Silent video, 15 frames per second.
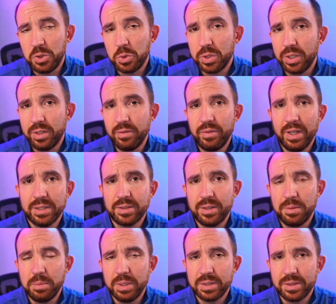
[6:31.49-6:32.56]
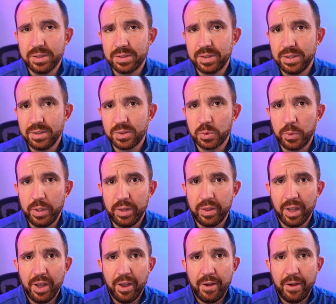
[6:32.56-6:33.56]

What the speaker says: You can invest in businesses with